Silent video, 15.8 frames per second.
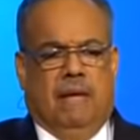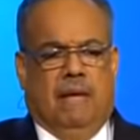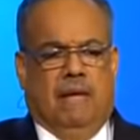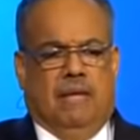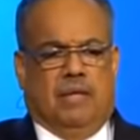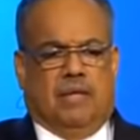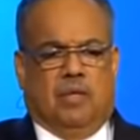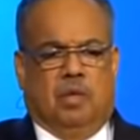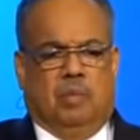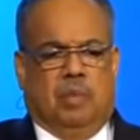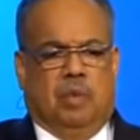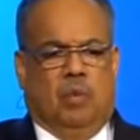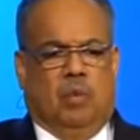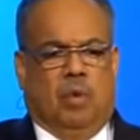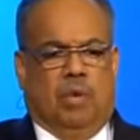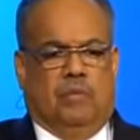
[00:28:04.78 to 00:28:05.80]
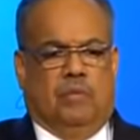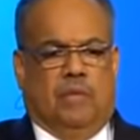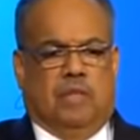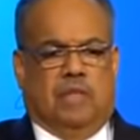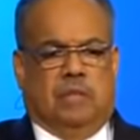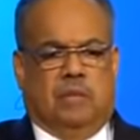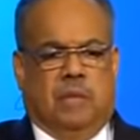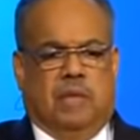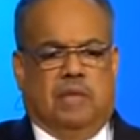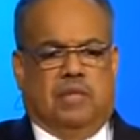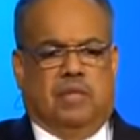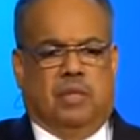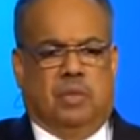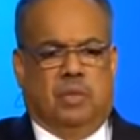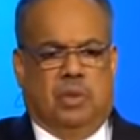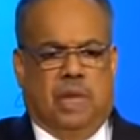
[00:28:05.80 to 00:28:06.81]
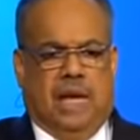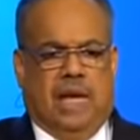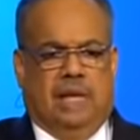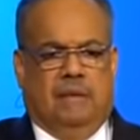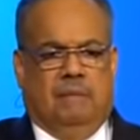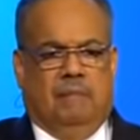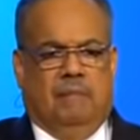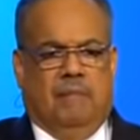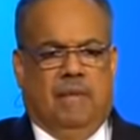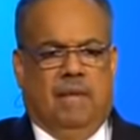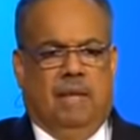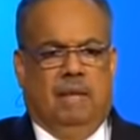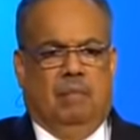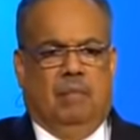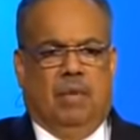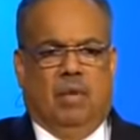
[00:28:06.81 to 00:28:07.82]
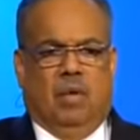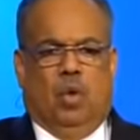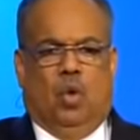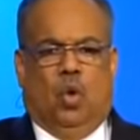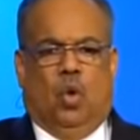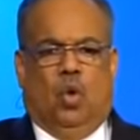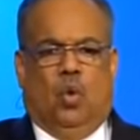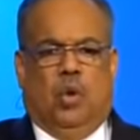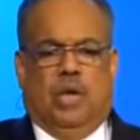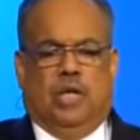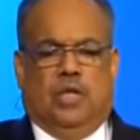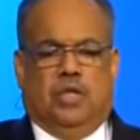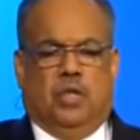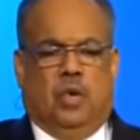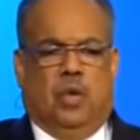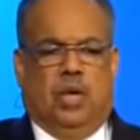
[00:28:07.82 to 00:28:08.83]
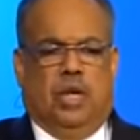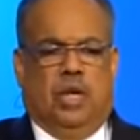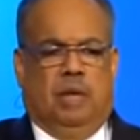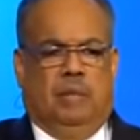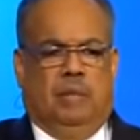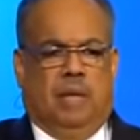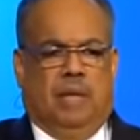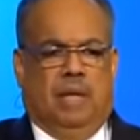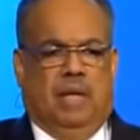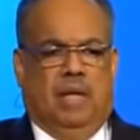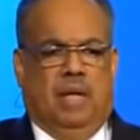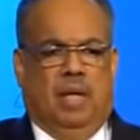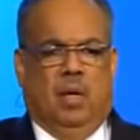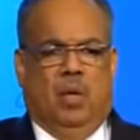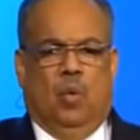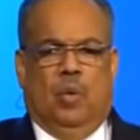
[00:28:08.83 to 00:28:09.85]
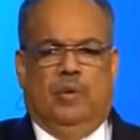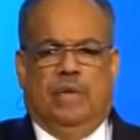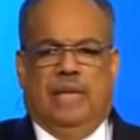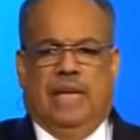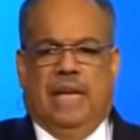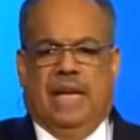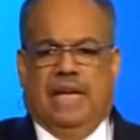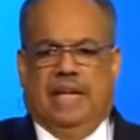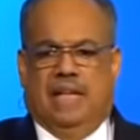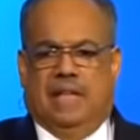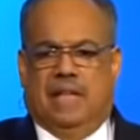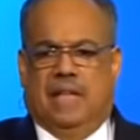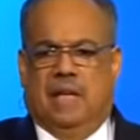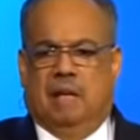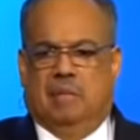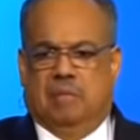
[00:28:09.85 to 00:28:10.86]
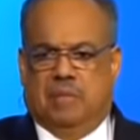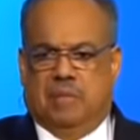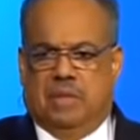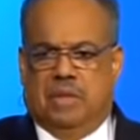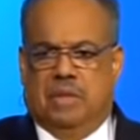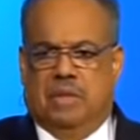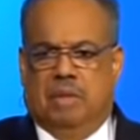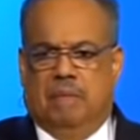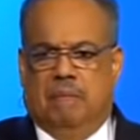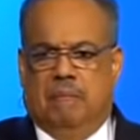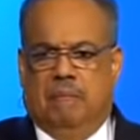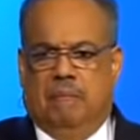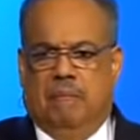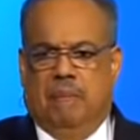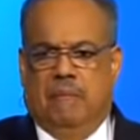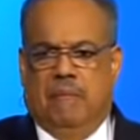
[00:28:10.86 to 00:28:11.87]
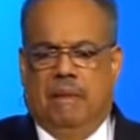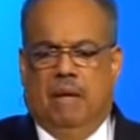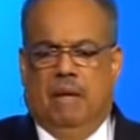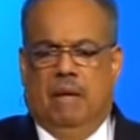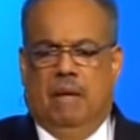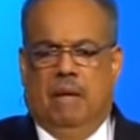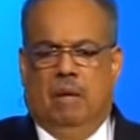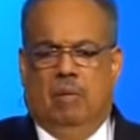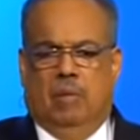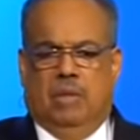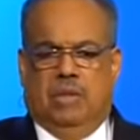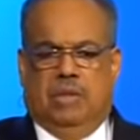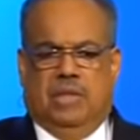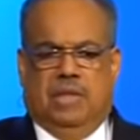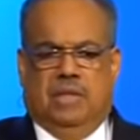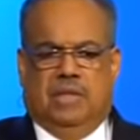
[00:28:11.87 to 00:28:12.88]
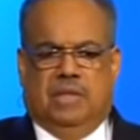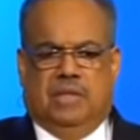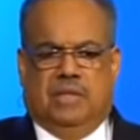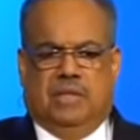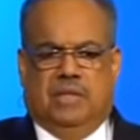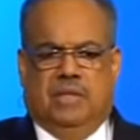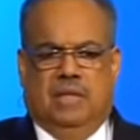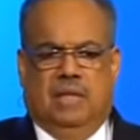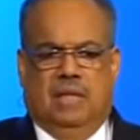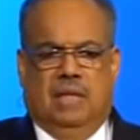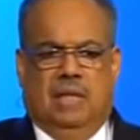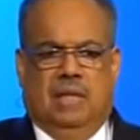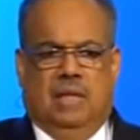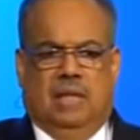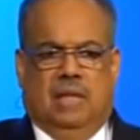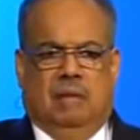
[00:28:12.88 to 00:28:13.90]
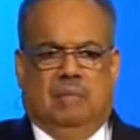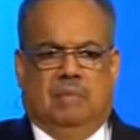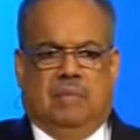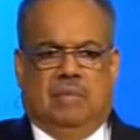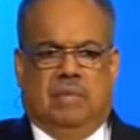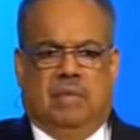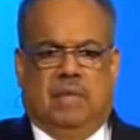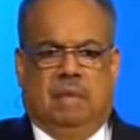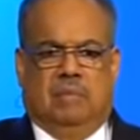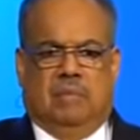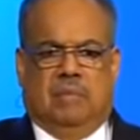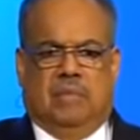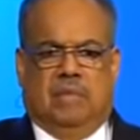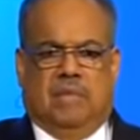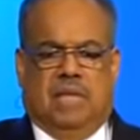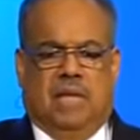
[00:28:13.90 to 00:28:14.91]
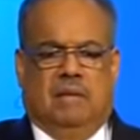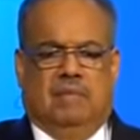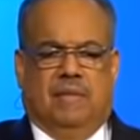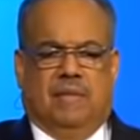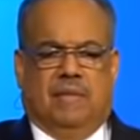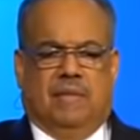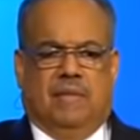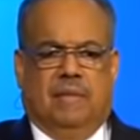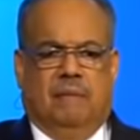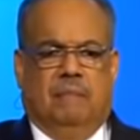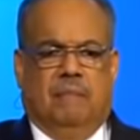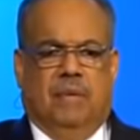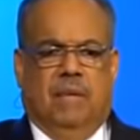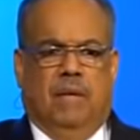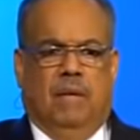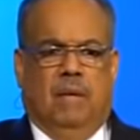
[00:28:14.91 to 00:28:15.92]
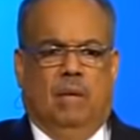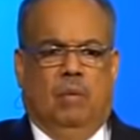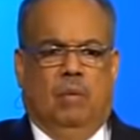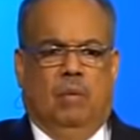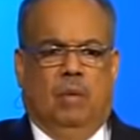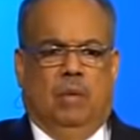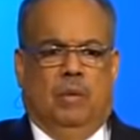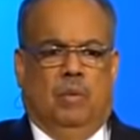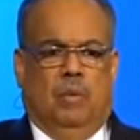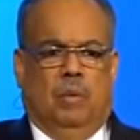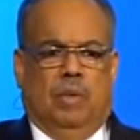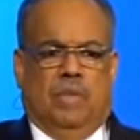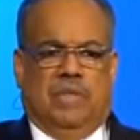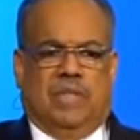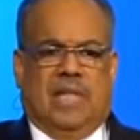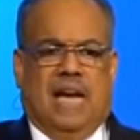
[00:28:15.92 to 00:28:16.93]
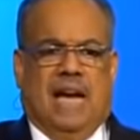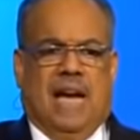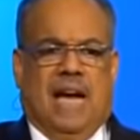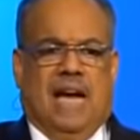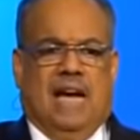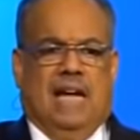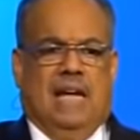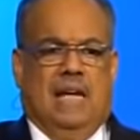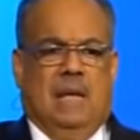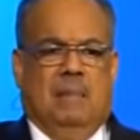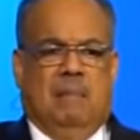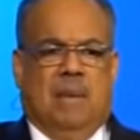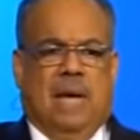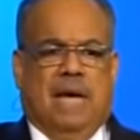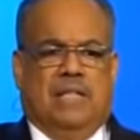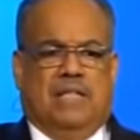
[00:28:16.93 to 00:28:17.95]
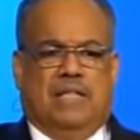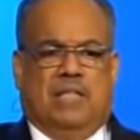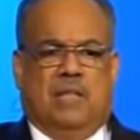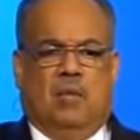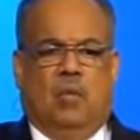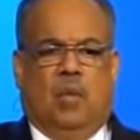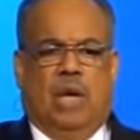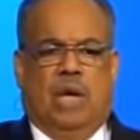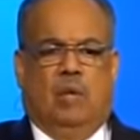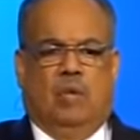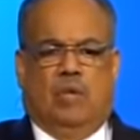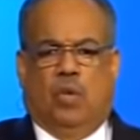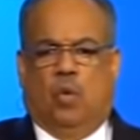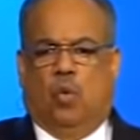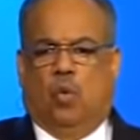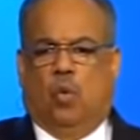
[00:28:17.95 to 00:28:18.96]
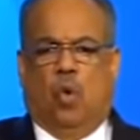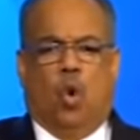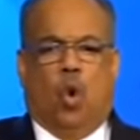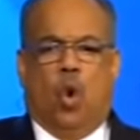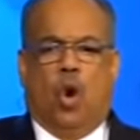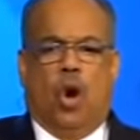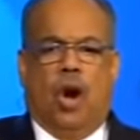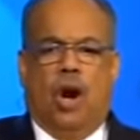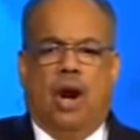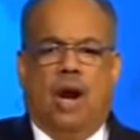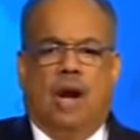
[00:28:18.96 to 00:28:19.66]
And it's going to be a wonderful experience to do that. But oh, what a joy it'll be when the end comes. When Jesus comes to save us. When the sky passes away with a roar.